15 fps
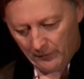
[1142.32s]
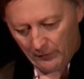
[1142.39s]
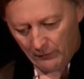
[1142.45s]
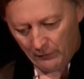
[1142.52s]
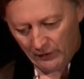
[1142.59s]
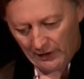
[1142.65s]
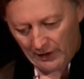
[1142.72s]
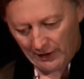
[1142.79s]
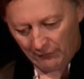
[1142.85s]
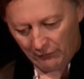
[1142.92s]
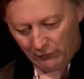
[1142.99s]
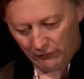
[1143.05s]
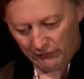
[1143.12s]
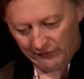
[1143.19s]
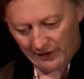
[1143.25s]
We have
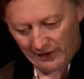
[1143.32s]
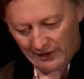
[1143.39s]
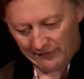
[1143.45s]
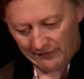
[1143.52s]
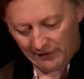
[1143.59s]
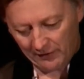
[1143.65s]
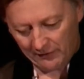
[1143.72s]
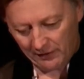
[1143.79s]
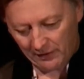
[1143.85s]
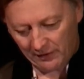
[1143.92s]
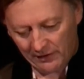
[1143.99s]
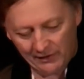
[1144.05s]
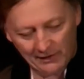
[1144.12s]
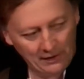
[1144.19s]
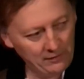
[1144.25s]
to say,
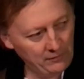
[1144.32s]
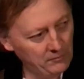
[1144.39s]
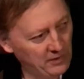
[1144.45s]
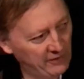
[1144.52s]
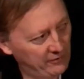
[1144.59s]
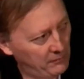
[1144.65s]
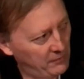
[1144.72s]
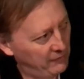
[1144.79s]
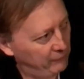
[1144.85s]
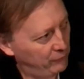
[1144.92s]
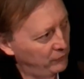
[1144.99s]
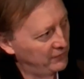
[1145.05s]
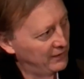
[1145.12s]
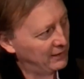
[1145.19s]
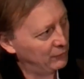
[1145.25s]
certainly, that Benjamin
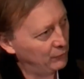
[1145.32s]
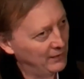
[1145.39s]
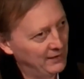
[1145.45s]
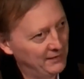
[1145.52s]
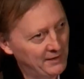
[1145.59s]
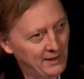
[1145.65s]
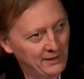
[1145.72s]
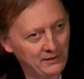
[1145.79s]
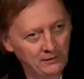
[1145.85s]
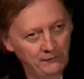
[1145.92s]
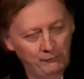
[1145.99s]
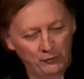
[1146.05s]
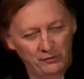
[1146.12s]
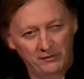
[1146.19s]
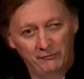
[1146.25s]
Fondane will die in
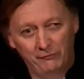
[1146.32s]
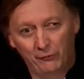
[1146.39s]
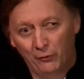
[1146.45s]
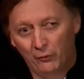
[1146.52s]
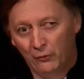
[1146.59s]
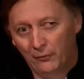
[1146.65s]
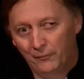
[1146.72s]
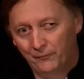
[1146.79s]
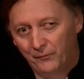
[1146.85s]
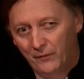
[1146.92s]
1944.